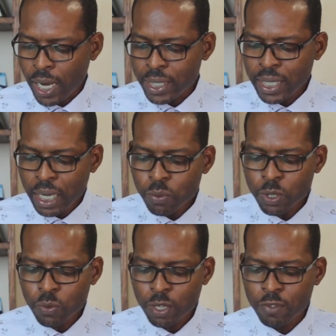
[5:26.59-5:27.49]
And that
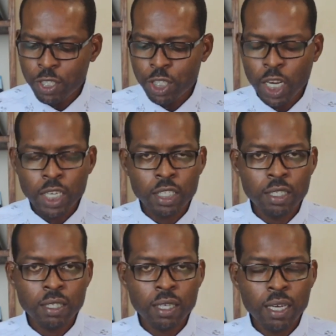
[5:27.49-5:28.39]
was one of the
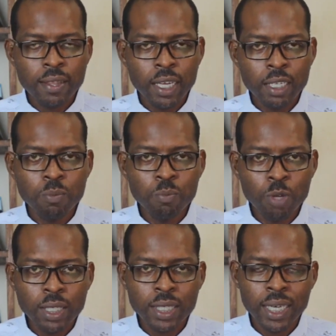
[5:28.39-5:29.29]
charges that he
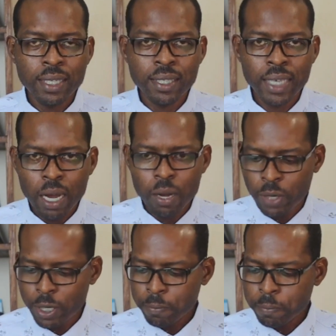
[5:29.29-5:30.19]
brought against
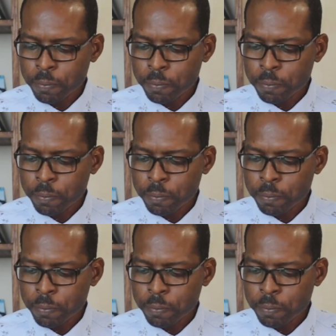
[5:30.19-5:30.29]
Yahweh.